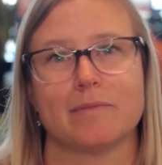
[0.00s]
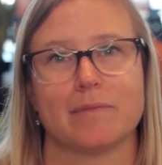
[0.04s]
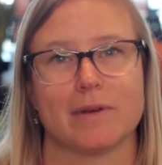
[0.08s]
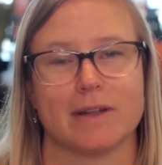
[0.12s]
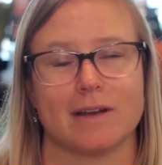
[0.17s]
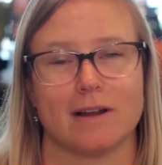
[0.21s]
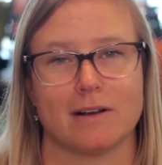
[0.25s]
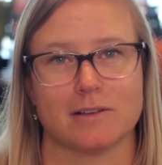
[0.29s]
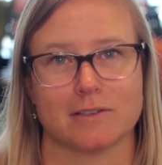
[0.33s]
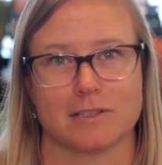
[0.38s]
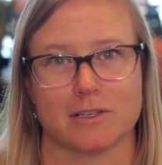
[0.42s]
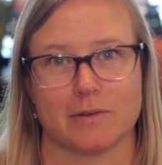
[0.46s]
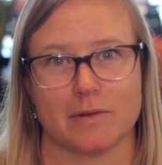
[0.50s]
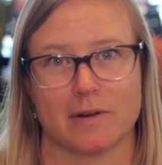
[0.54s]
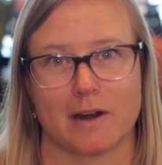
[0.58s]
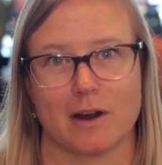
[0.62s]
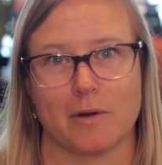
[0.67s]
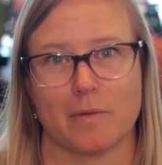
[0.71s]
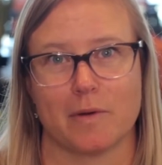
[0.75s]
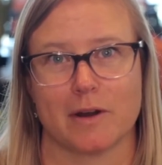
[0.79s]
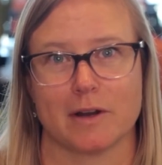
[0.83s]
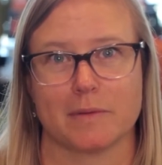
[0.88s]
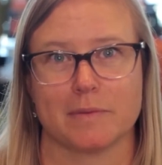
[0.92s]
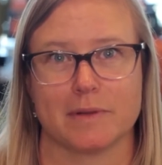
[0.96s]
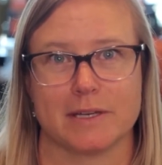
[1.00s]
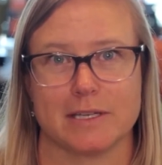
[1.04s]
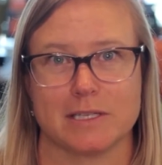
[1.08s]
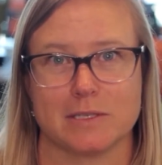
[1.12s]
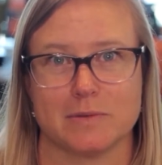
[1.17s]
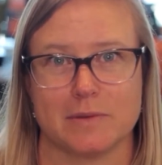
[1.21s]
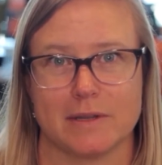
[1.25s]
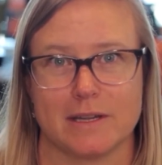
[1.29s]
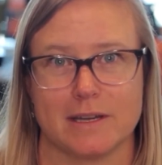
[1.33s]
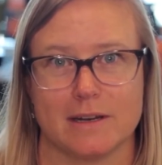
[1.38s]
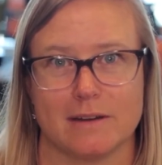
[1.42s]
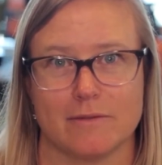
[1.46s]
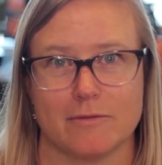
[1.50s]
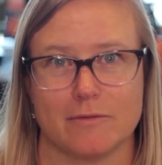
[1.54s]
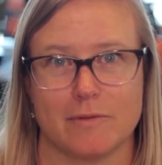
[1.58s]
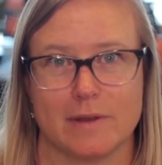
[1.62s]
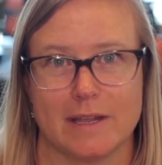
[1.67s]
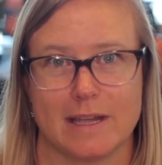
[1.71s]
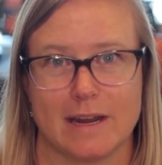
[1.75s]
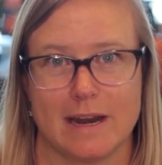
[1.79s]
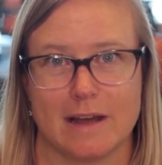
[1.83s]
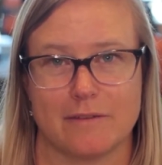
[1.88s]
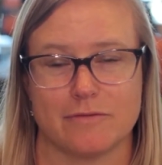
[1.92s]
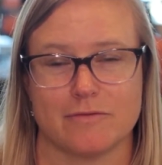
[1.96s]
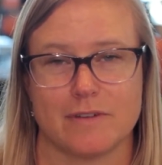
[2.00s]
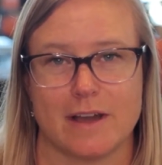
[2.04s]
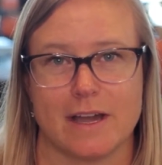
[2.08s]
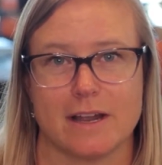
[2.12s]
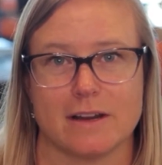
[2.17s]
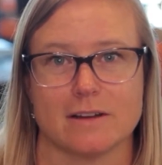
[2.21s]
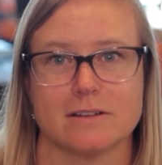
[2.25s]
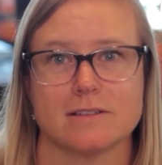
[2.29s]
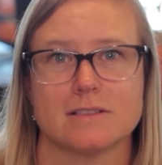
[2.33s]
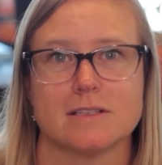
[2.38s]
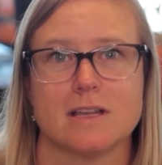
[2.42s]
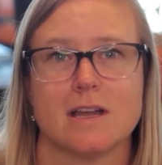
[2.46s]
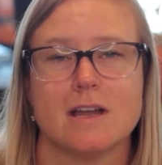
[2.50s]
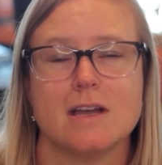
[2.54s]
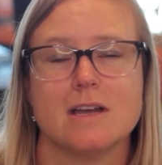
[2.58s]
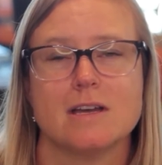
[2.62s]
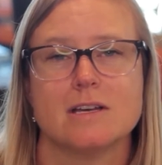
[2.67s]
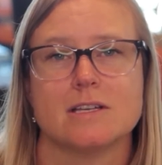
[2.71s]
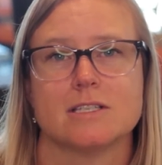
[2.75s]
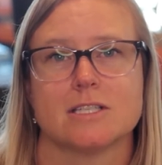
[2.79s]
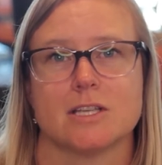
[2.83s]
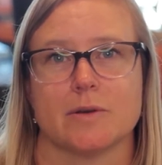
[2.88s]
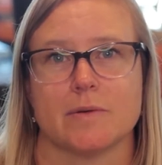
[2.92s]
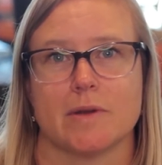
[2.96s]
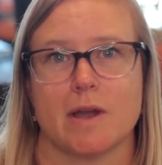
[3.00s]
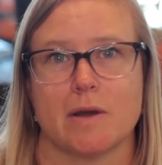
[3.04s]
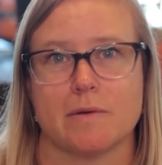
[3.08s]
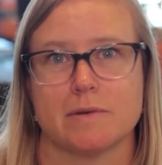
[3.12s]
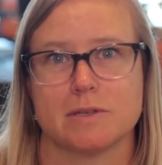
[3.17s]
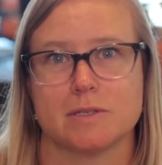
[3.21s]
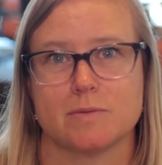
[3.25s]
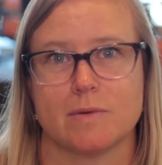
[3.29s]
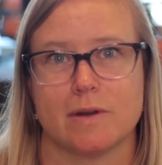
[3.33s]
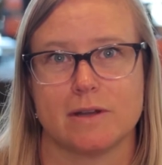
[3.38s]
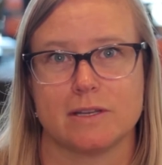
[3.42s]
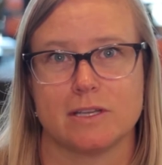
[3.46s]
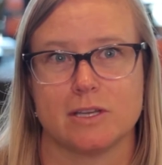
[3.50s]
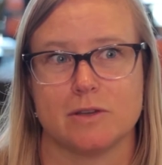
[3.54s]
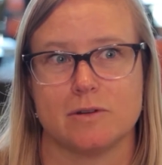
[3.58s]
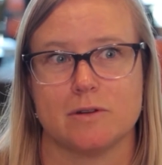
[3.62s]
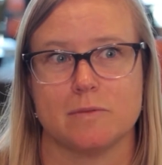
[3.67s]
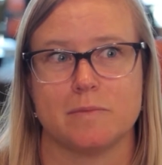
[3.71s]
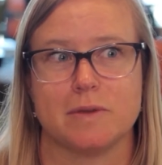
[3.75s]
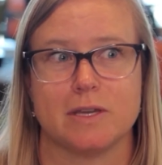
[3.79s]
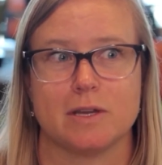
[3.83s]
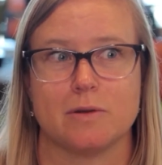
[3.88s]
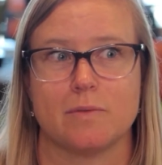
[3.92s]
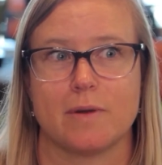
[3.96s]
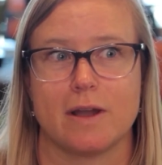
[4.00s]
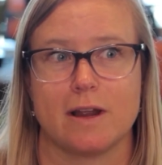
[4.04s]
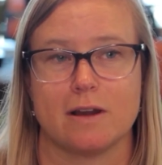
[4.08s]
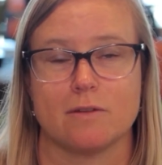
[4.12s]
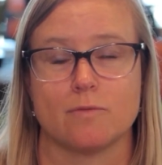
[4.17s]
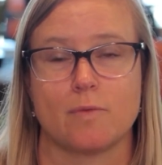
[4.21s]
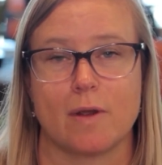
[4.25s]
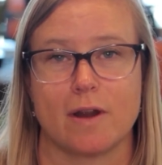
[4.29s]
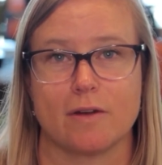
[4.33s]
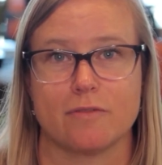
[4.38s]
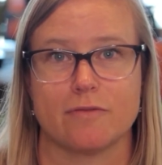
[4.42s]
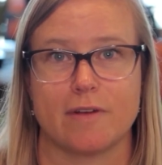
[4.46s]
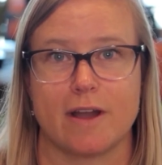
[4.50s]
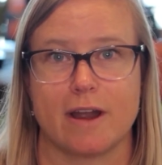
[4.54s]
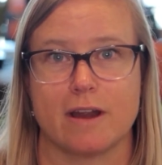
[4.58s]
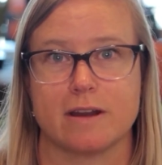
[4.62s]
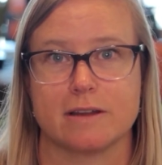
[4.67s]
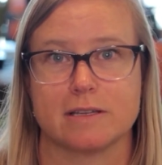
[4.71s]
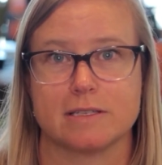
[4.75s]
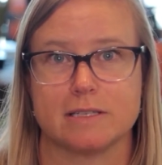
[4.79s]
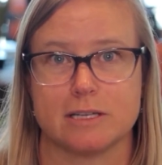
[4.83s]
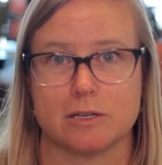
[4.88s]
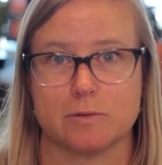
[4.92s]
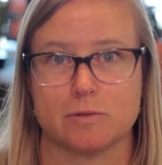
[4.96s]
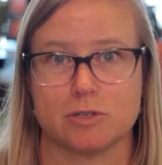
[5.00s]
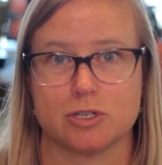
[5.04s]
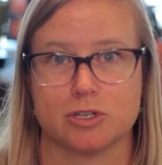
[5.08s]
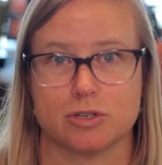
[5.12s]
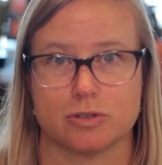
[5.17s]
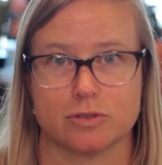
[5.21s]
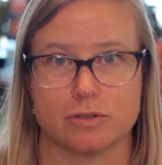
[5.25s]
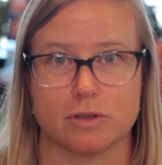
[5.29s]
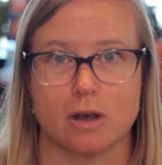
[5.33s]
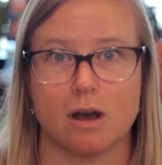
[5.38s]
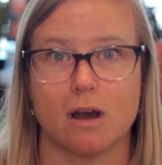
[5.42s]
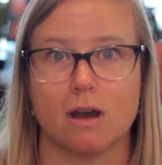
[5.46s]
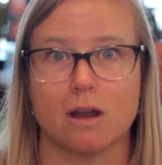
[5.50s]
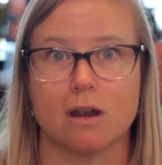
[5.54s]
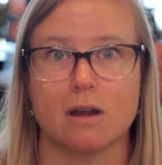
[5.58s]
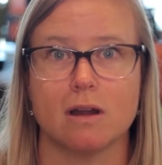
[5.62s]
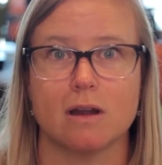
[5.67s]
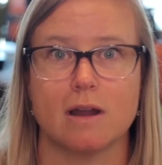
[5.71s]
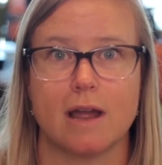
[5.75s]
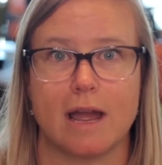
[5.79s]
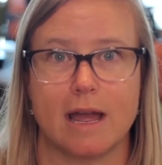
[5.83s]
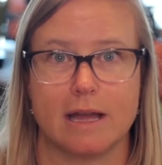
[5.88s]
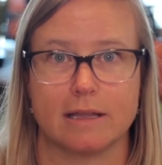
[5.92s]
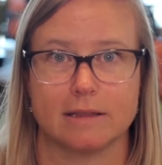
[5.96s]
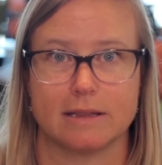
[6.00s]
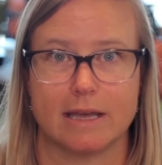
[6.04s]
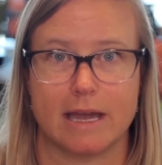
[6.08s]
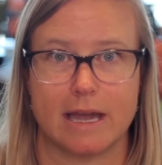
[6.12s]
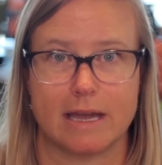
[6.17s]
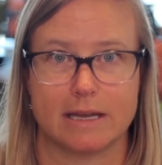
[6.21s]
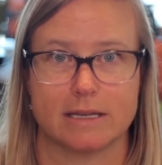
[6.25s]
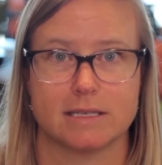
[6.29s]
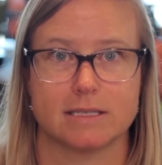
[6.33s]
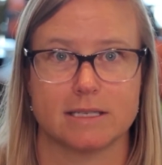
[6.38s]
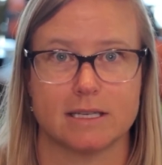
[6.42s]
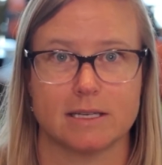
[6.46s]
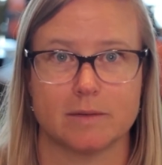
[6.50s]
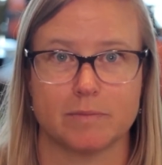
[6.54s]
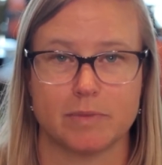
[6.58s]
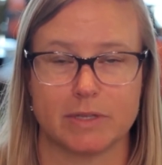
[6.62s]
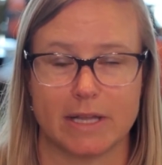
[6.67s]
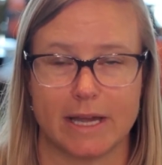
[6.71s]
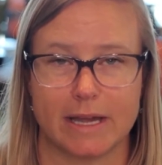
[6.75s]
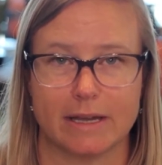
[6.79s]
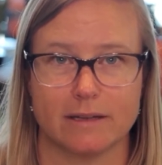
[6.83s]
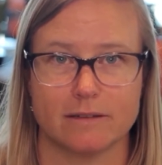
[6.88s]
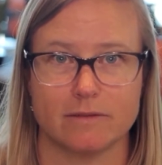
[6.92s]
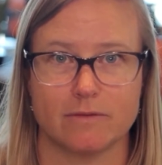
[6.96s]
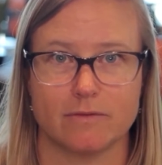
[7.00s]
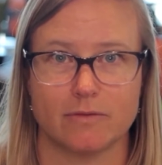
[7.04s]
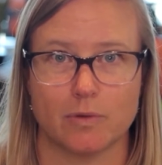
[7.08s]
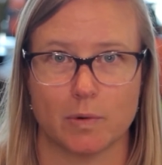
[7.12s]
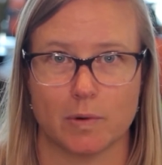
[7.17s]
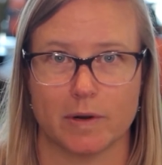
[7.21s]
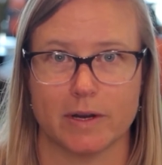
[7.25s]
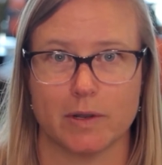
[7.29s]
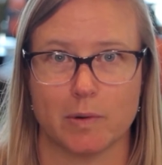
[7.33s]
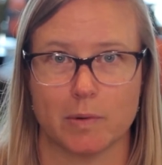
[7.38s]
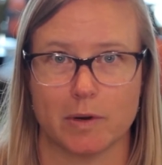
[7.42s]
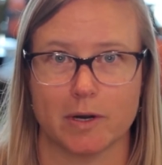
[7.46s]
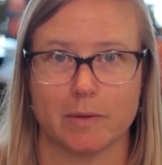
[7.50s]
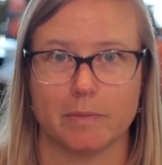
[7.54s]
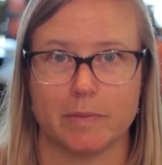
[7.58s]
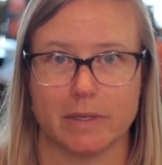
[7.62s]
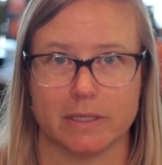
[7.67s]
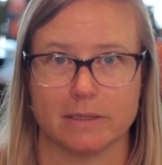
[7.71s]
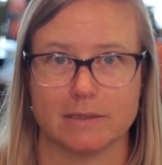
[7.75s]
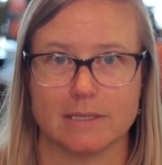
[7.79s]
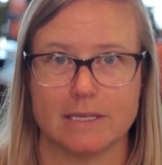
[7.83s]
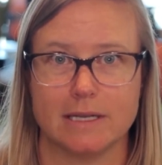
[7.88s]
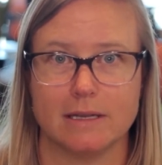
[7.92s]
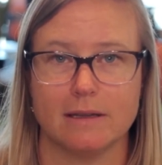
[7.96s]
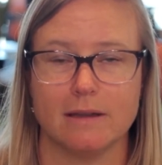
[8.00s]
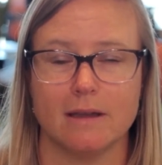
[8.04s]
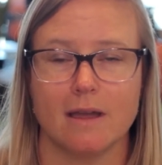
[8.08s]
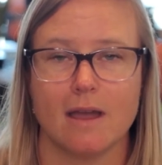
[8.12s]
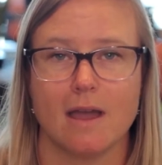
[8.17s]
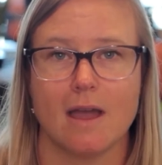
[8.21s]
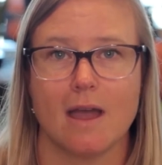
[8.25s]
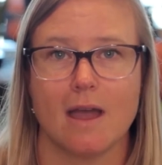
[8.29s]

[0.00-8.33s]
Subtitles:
But also in our workplace, we could have fires. So we always want you to be aware of where fire extinguishers are and the exit plan for your building.